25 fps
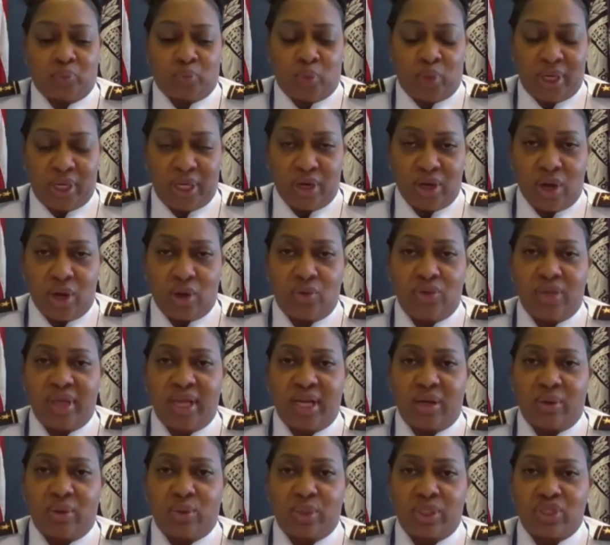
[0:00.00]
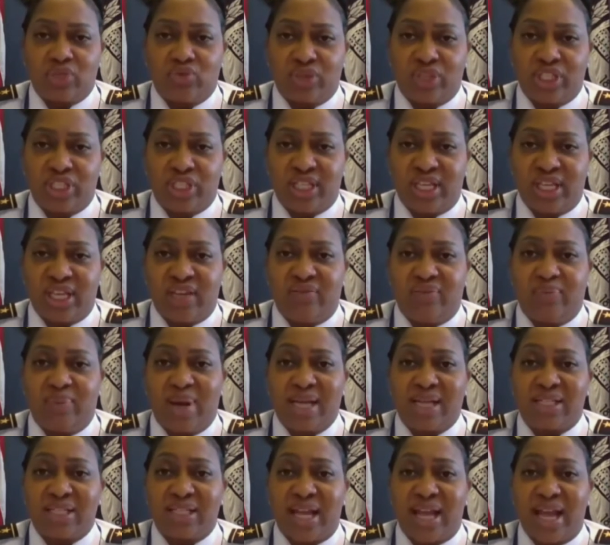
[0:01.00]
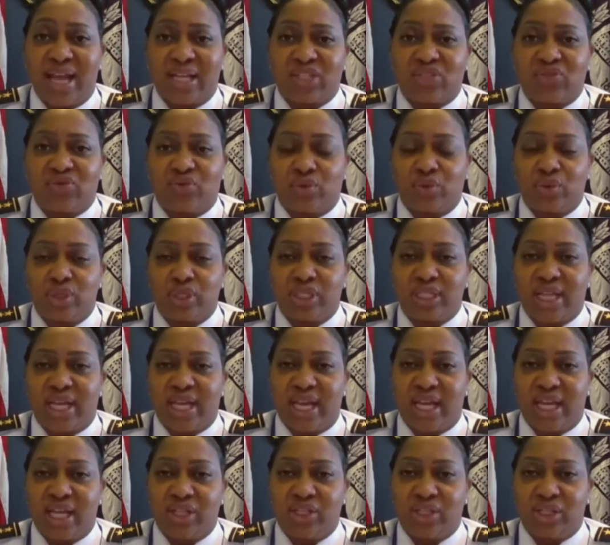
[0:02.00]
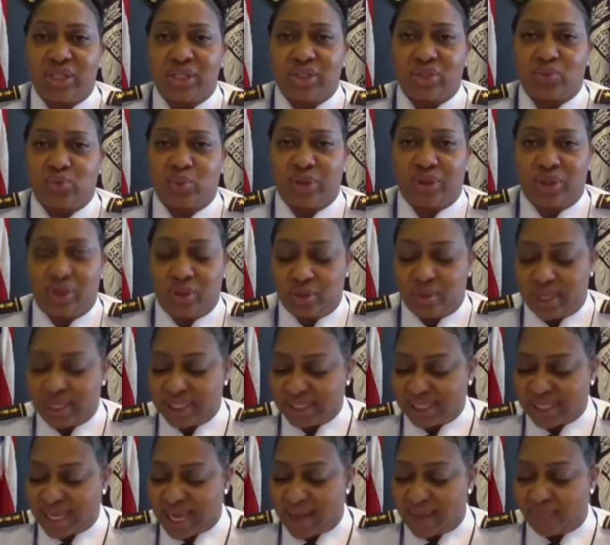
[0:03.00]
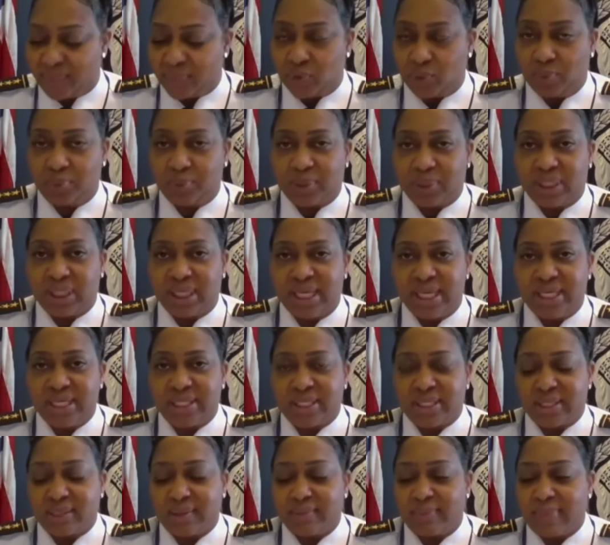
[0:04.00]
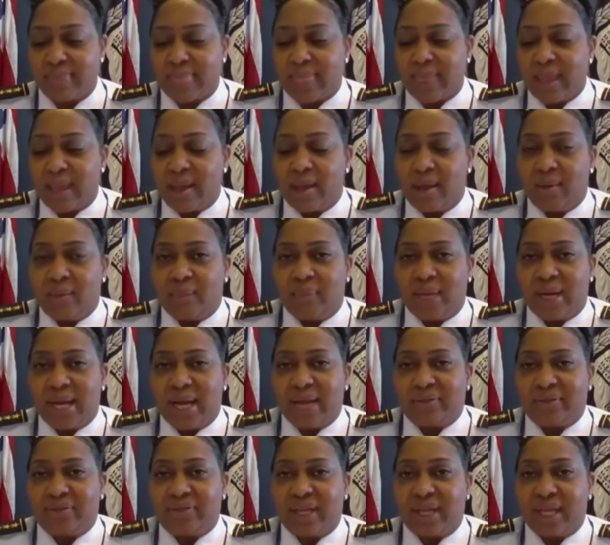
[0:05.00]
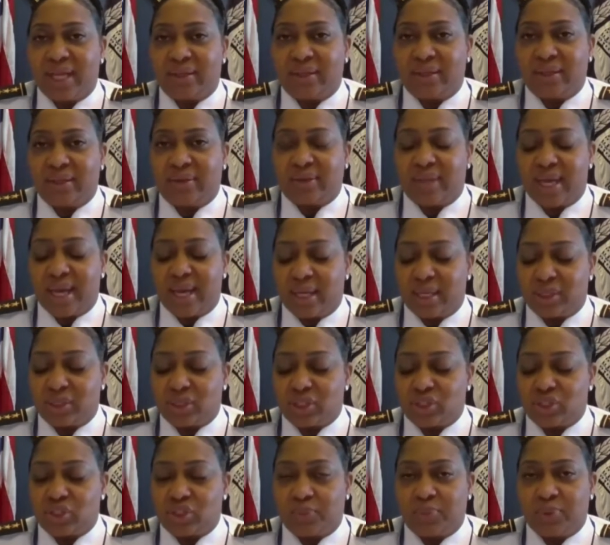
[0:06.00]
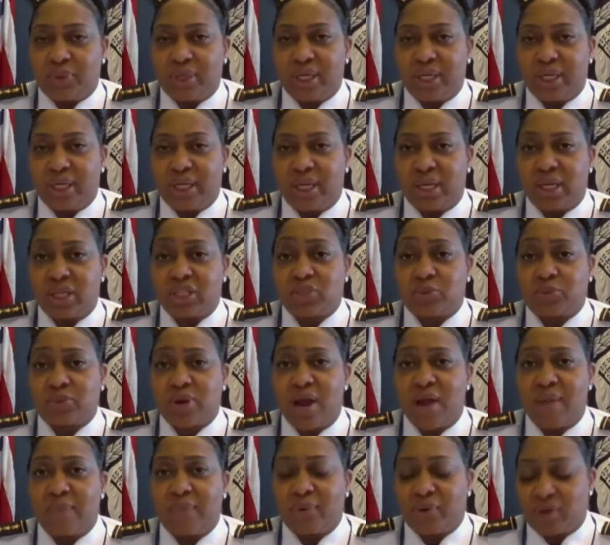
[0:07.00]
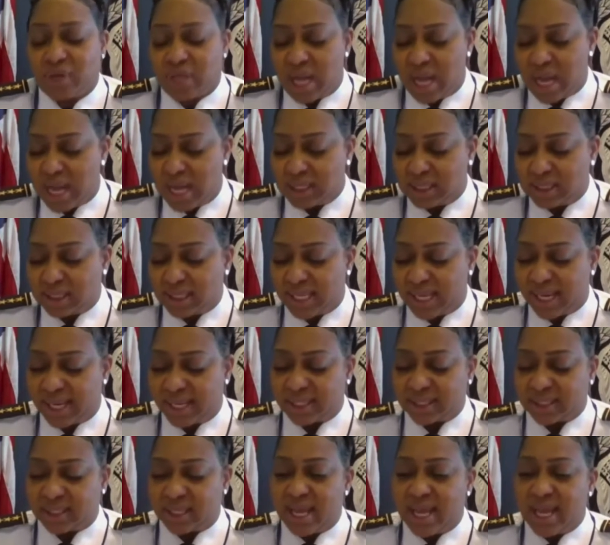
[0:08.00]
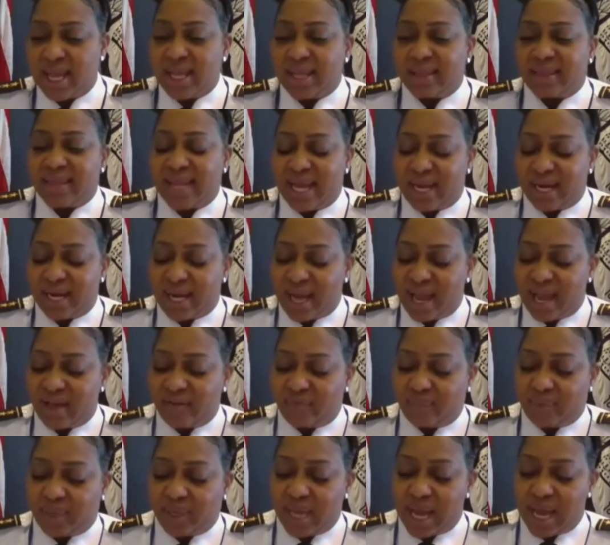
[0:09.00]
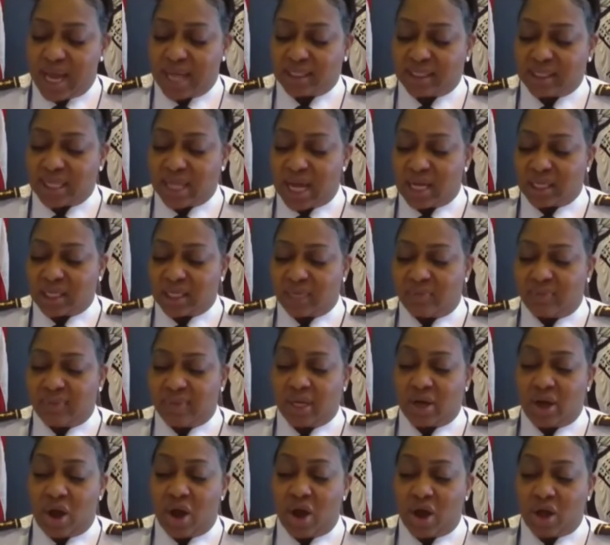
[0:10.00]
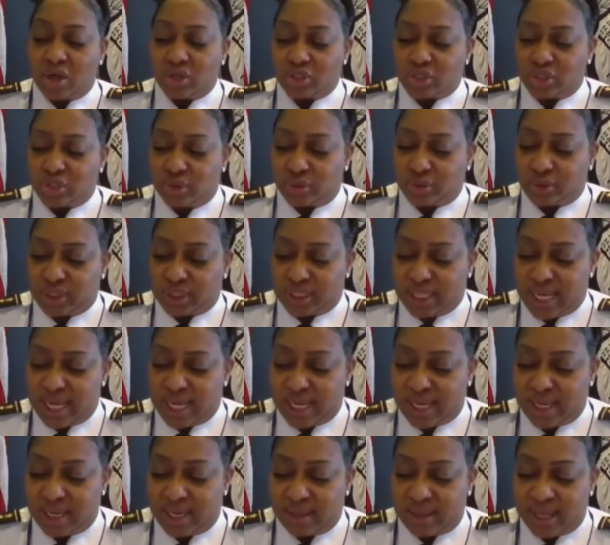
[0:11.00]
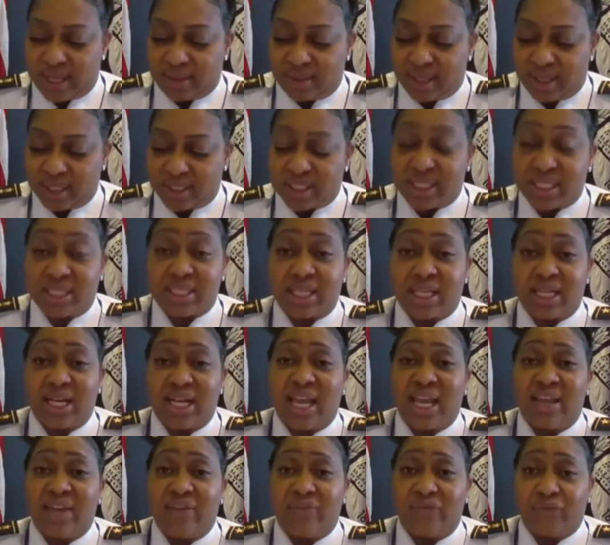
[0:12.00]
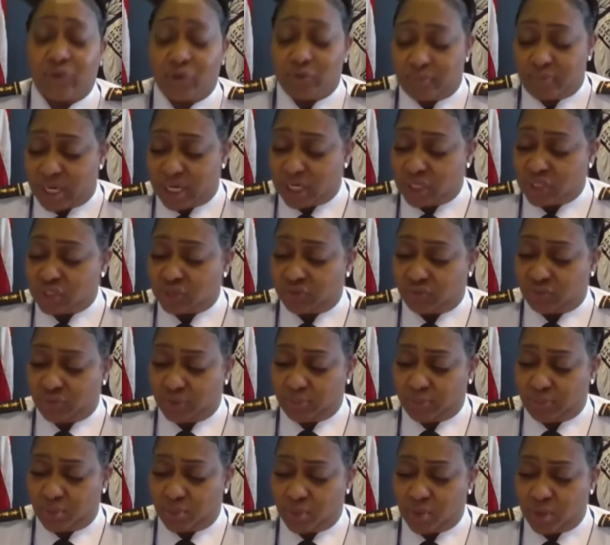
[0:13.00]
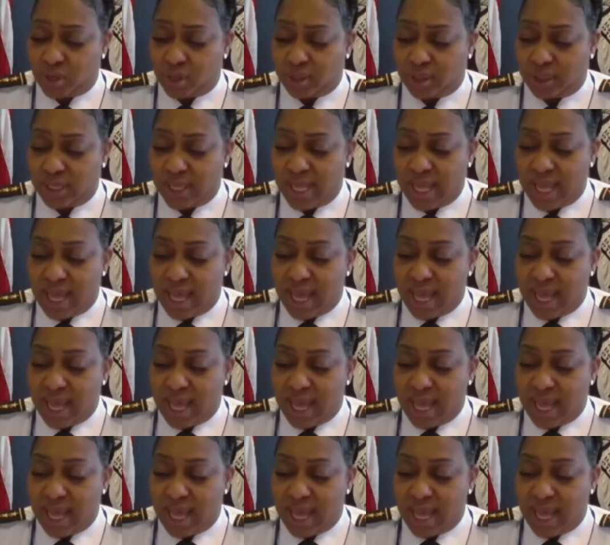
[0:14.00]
We know that it was received by task force agents with U.S. Capitol Police. But I think that to put it in its proper context, that FBI document also stated that this is an information report,